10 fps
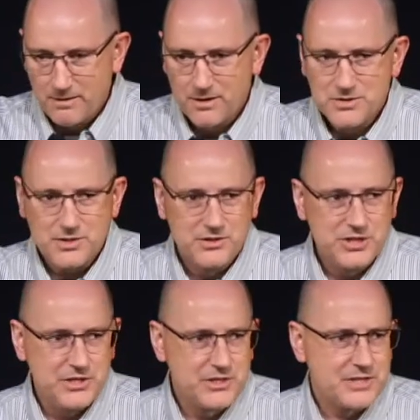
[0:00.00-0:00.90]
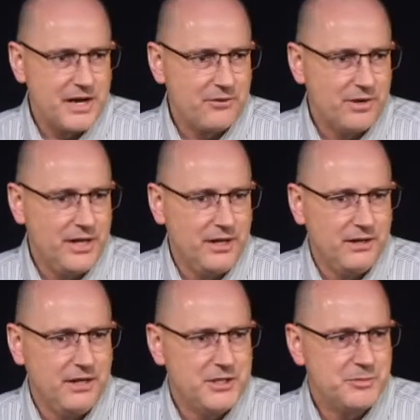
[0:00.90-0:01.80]
So then, Jesus, after he,
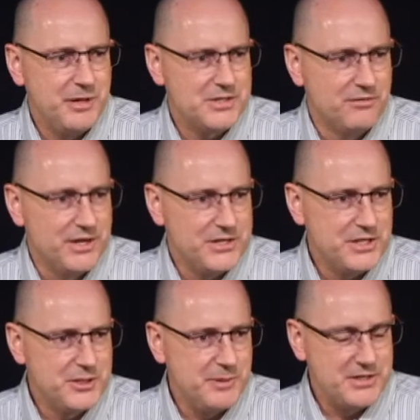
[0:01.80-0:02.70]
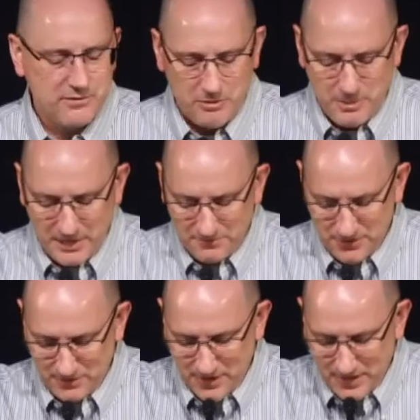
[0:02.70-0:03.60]
he speaks of this, he speaks of the
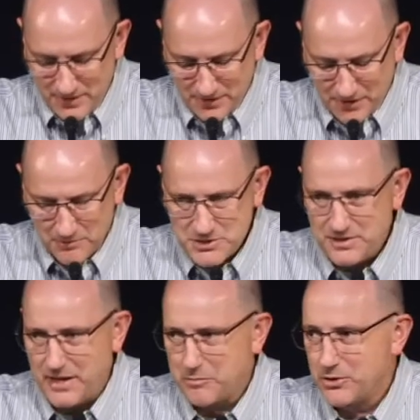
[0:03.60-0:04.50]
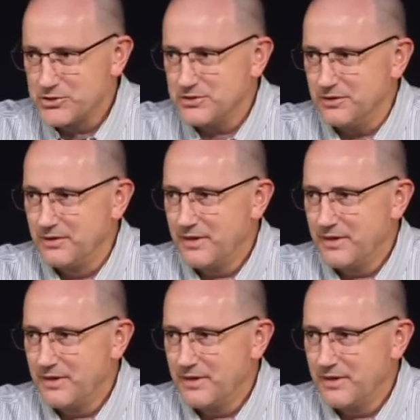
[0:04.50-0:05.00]
benefit that comes to that person,